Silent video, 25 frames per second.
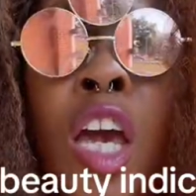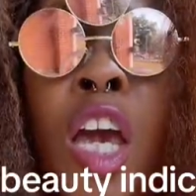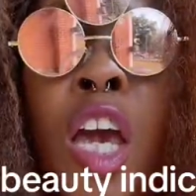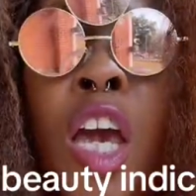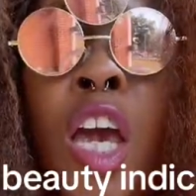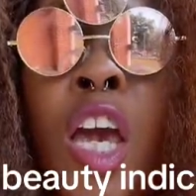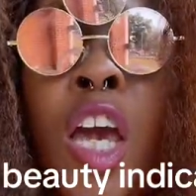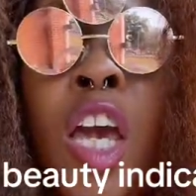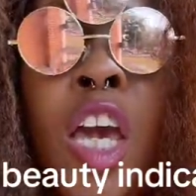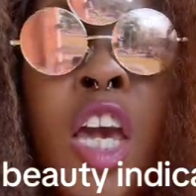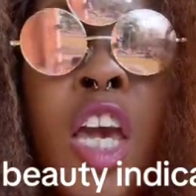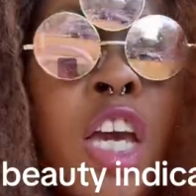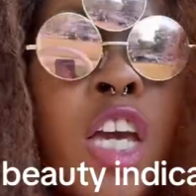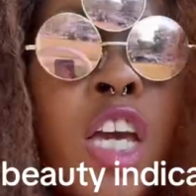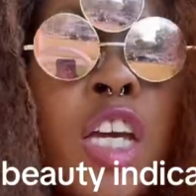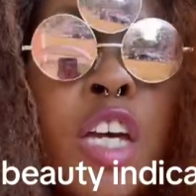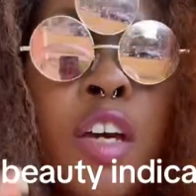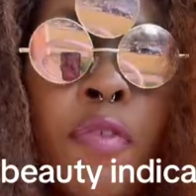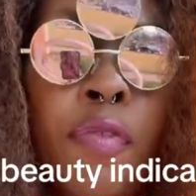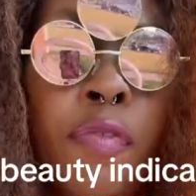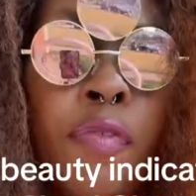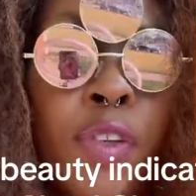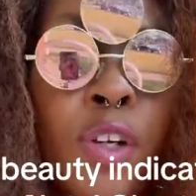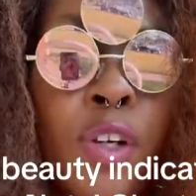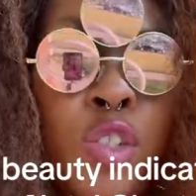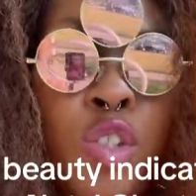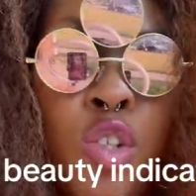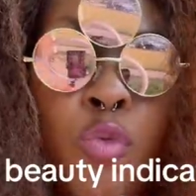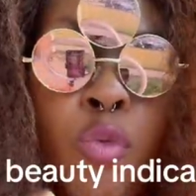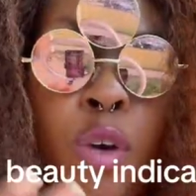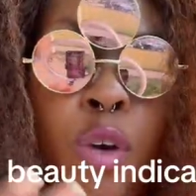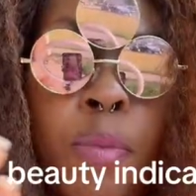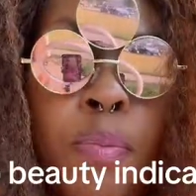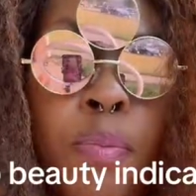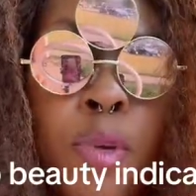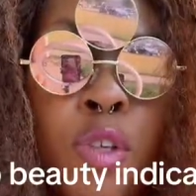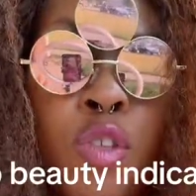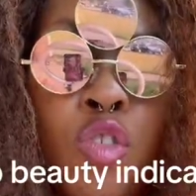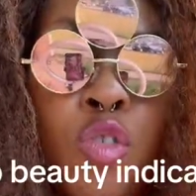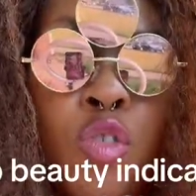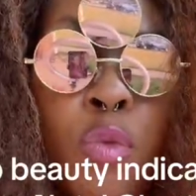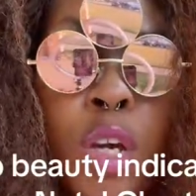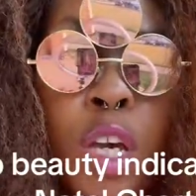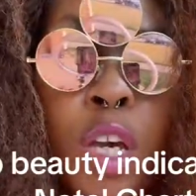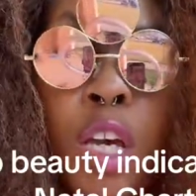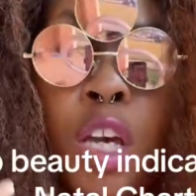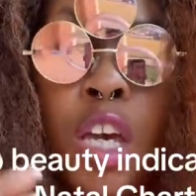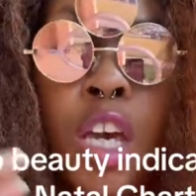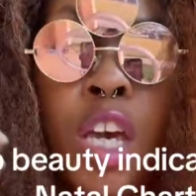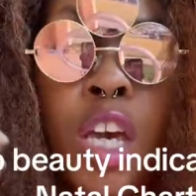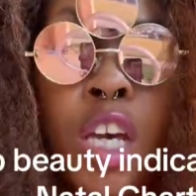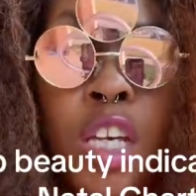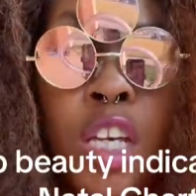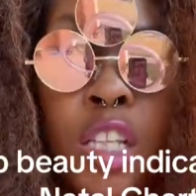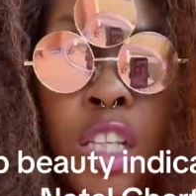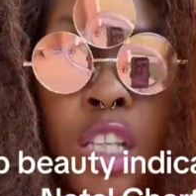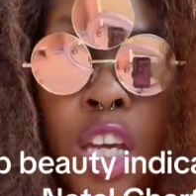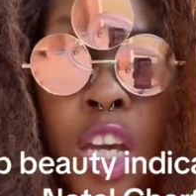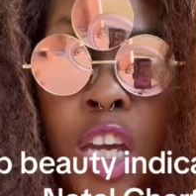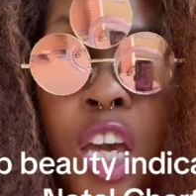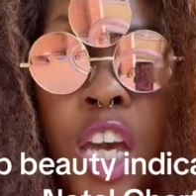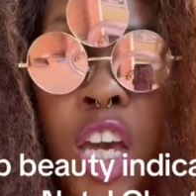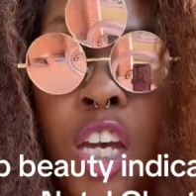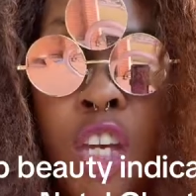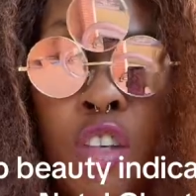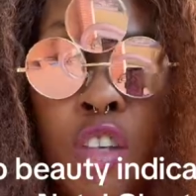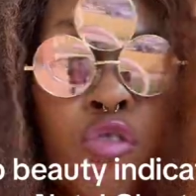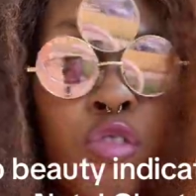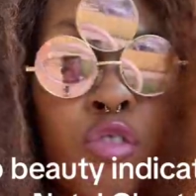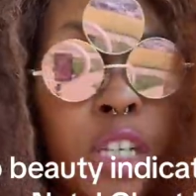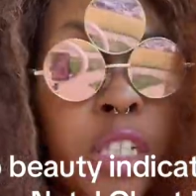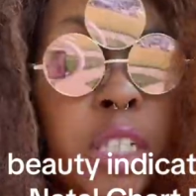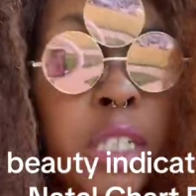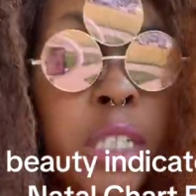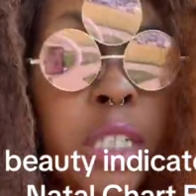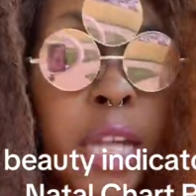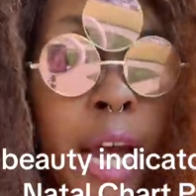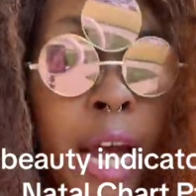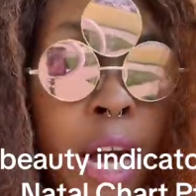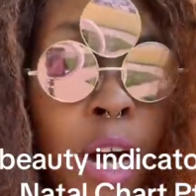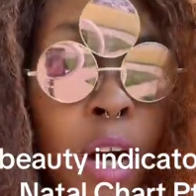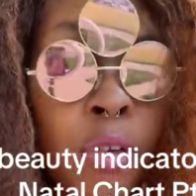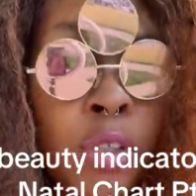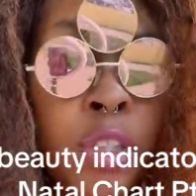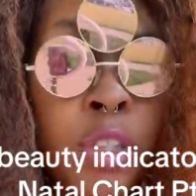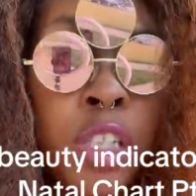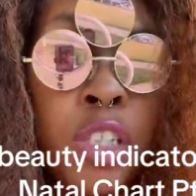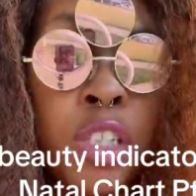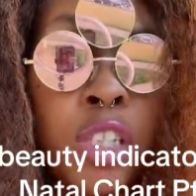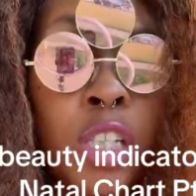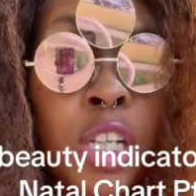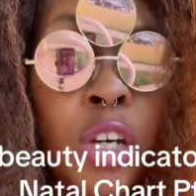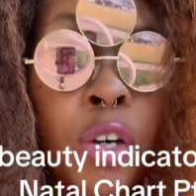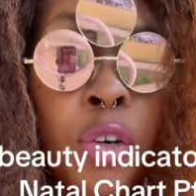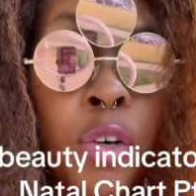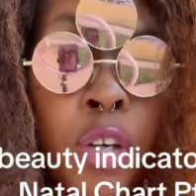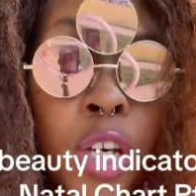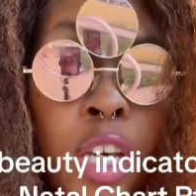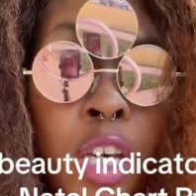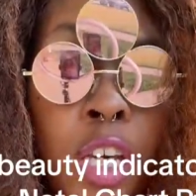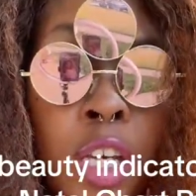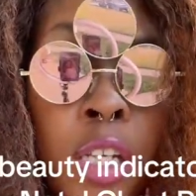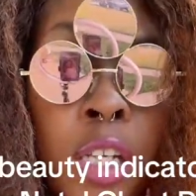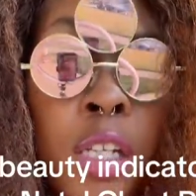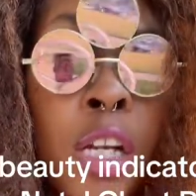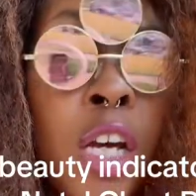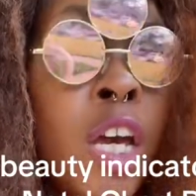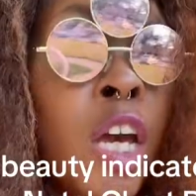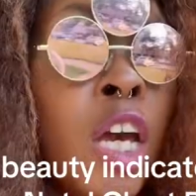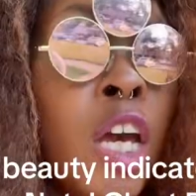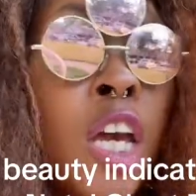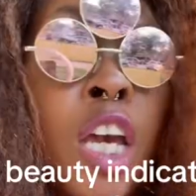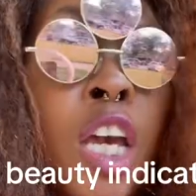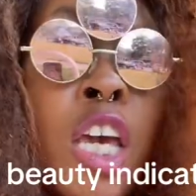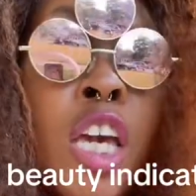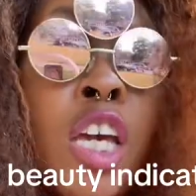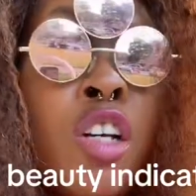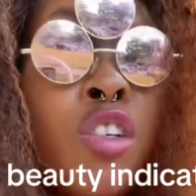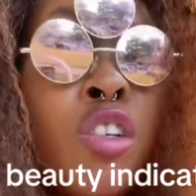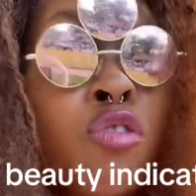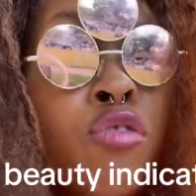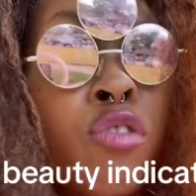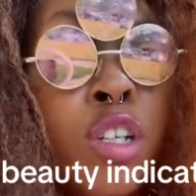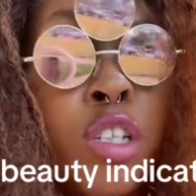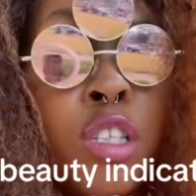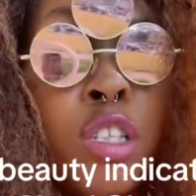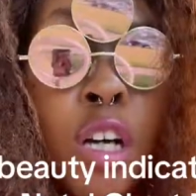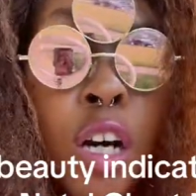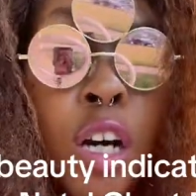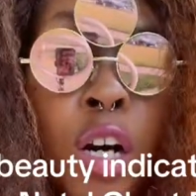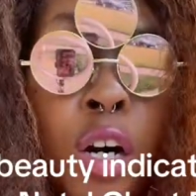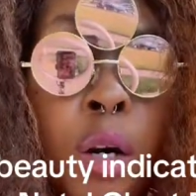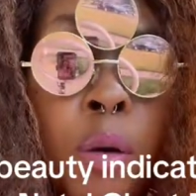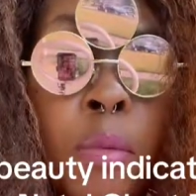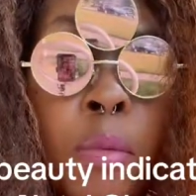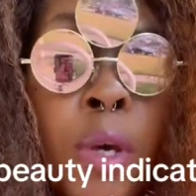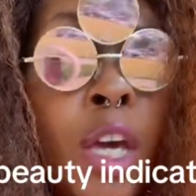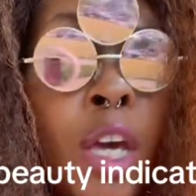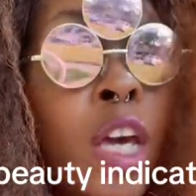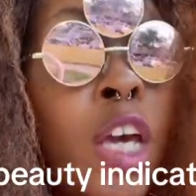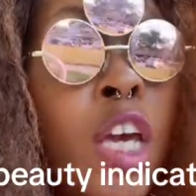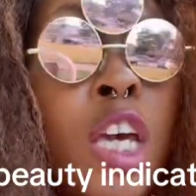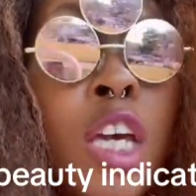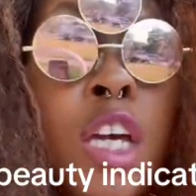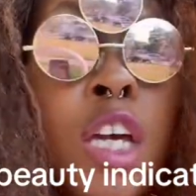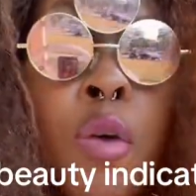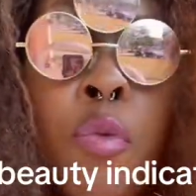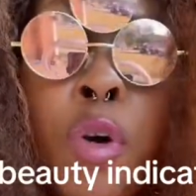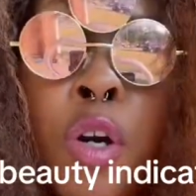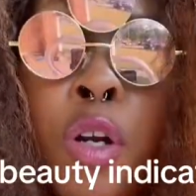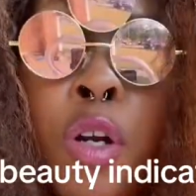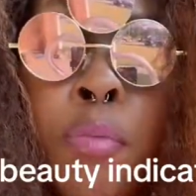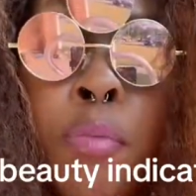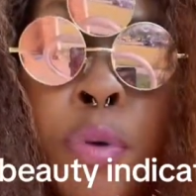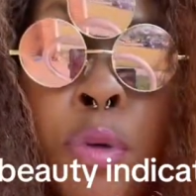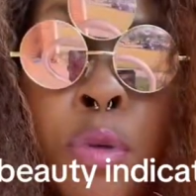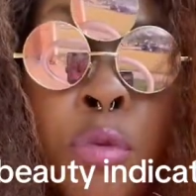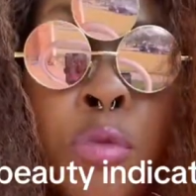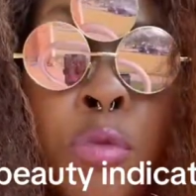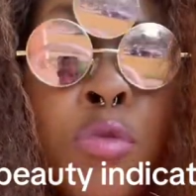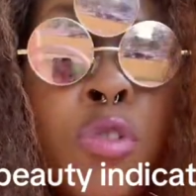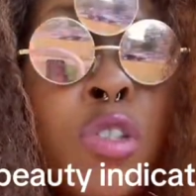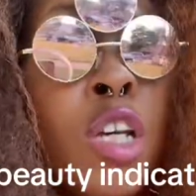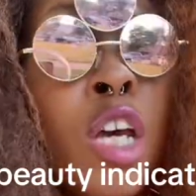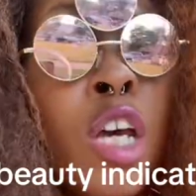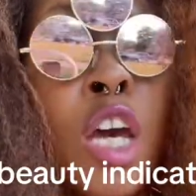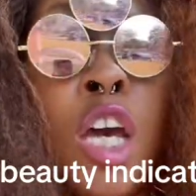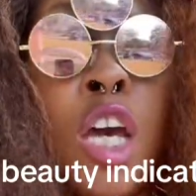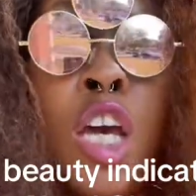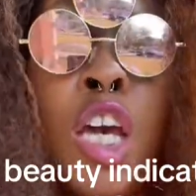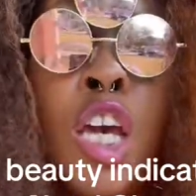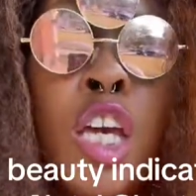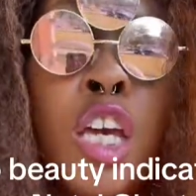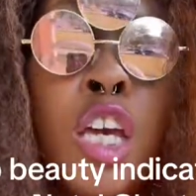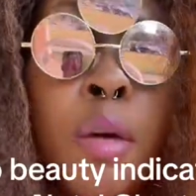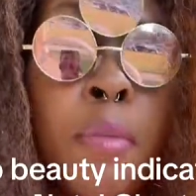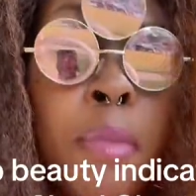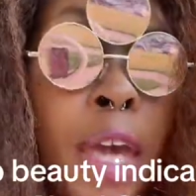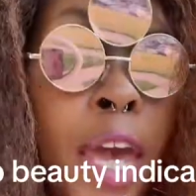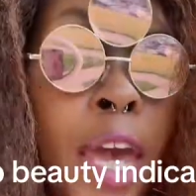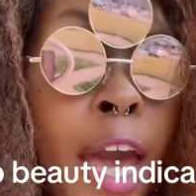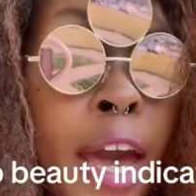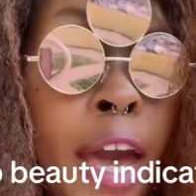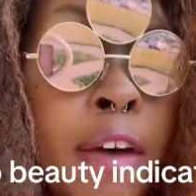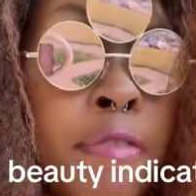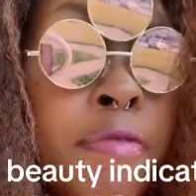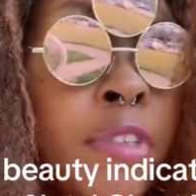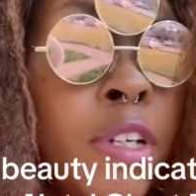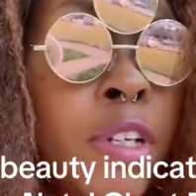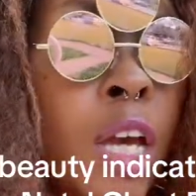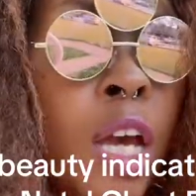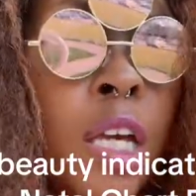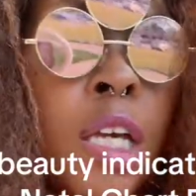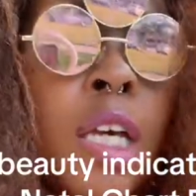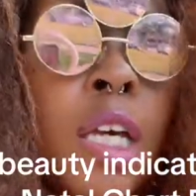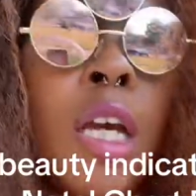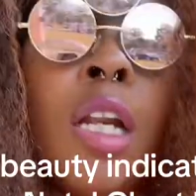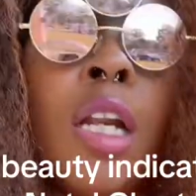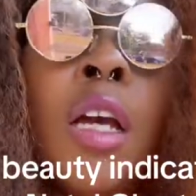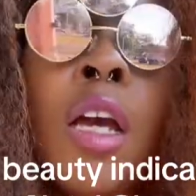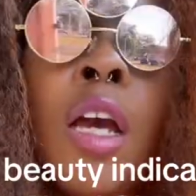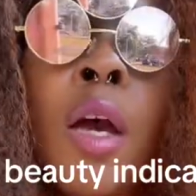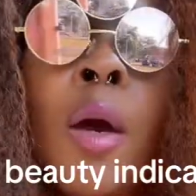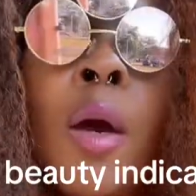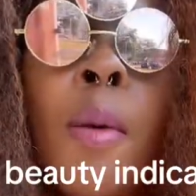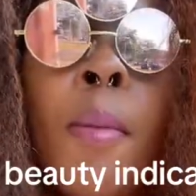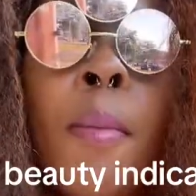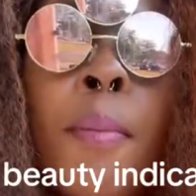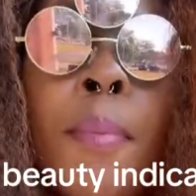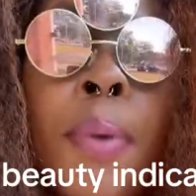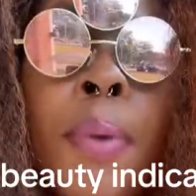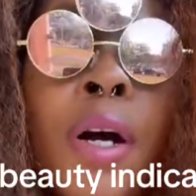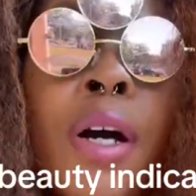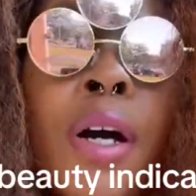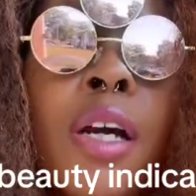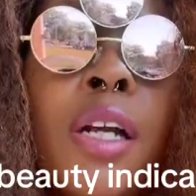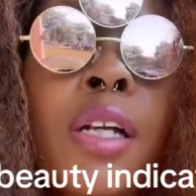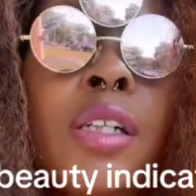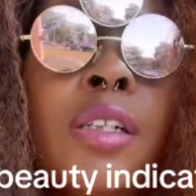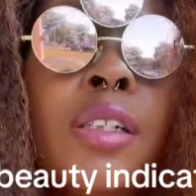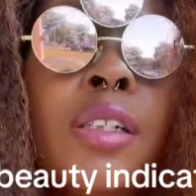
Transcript: he can fluctuate between, he can dress down and still eat, he can dress up, he can wear the boots, he can be half naked, but